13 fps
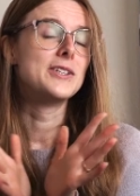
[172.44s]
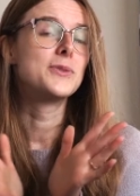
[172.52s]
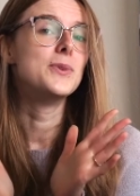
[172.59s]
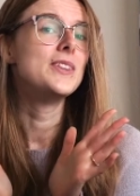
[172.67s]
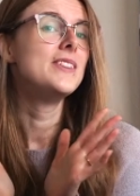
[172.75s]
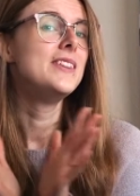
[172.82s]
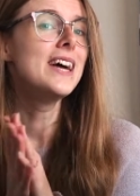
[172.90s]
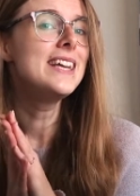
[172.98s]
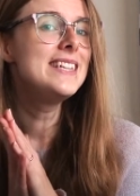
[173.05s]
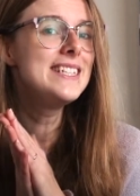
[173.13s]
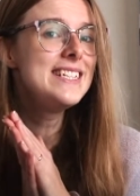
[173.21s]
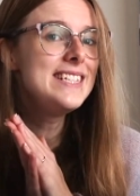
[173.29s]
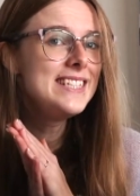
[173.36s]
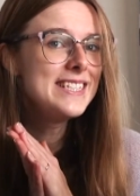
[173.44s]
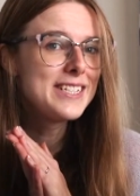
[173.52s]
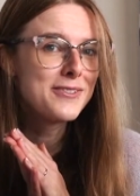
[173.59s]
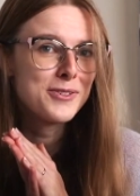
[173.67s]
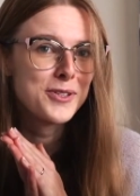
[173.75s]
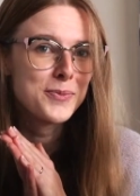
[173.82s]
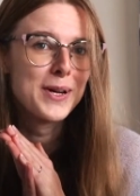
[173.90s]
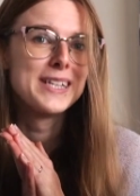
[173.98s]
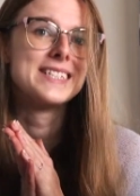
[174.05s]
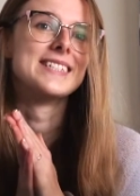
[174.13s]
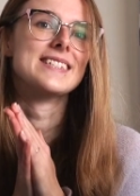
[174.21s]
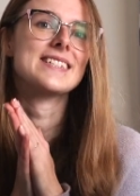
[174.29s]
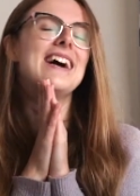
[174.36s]
it with 19 different
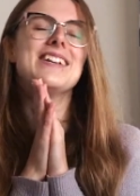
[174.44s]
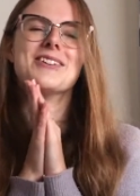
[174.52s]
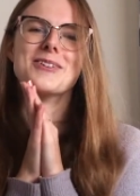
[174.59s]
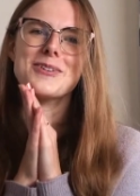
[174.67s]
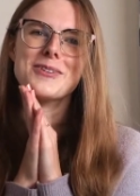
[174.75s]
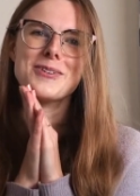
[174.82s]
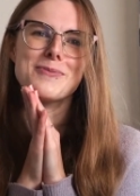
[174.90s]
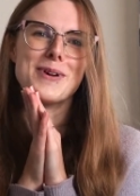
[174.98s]
spices. I don't know that